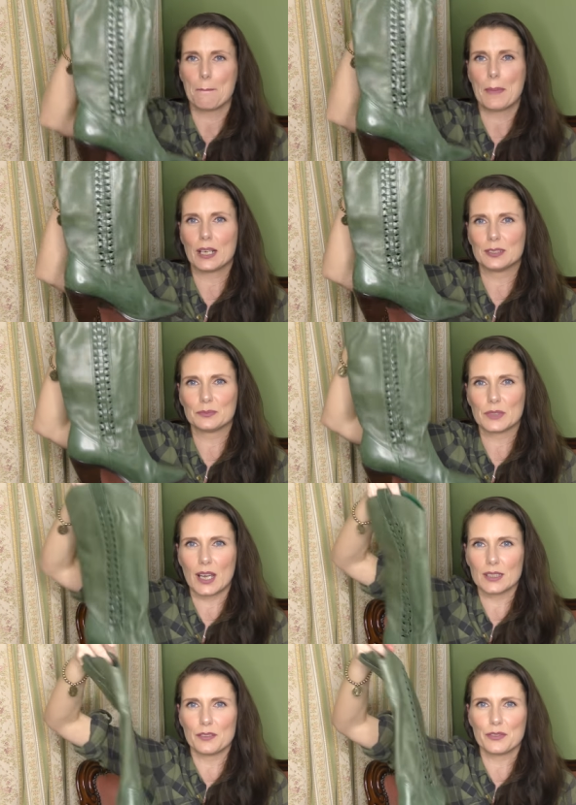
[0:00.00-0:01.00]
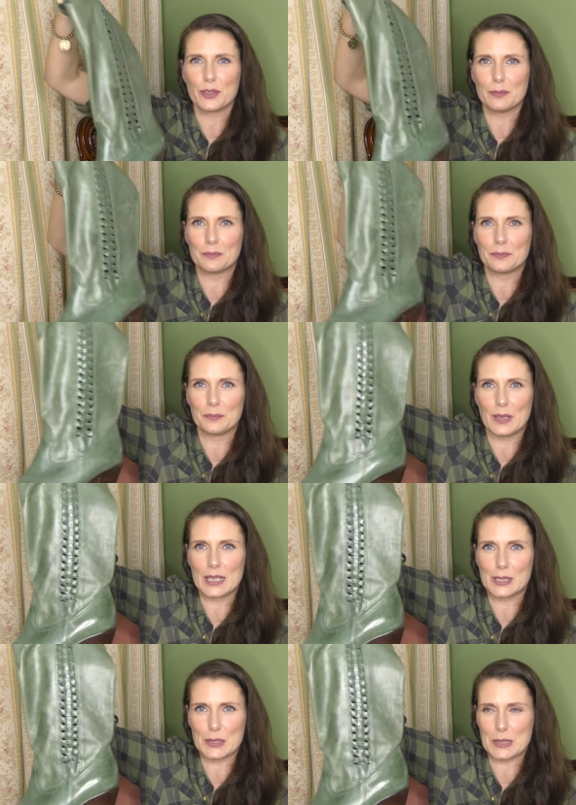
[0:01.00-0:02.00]
But I love them.
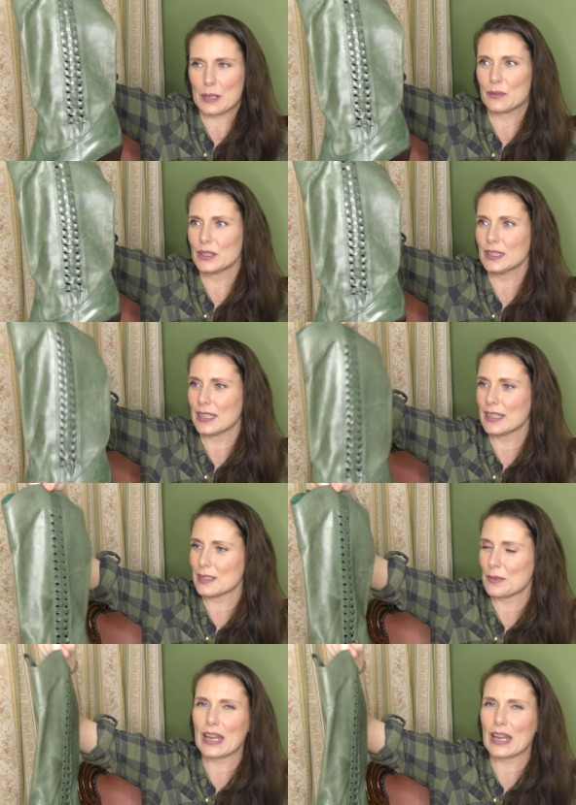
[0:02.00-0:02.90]
I just, I really like them.